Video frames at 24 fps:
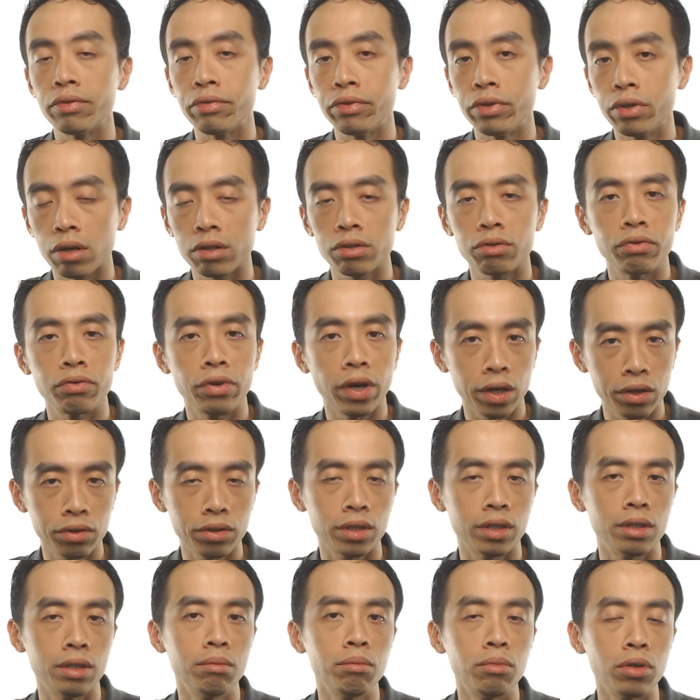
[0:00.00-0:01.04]
redox
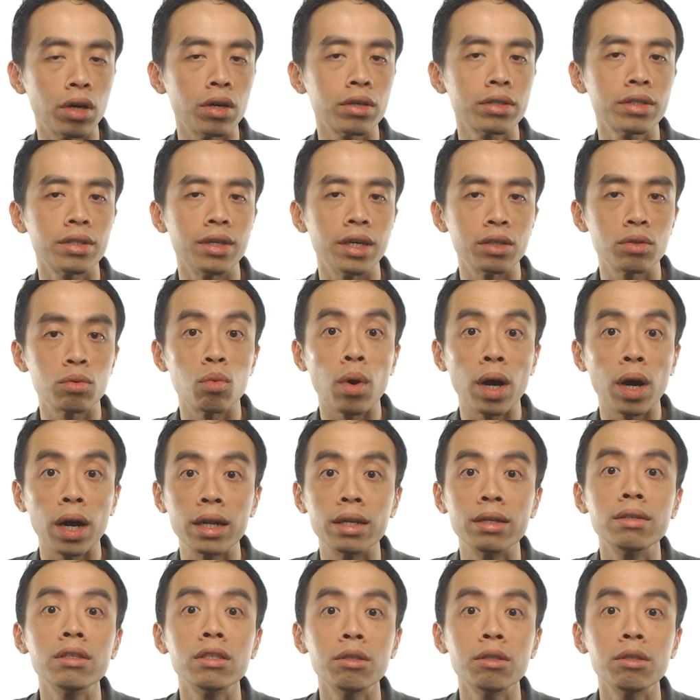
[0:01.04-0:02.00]
reaction because there's one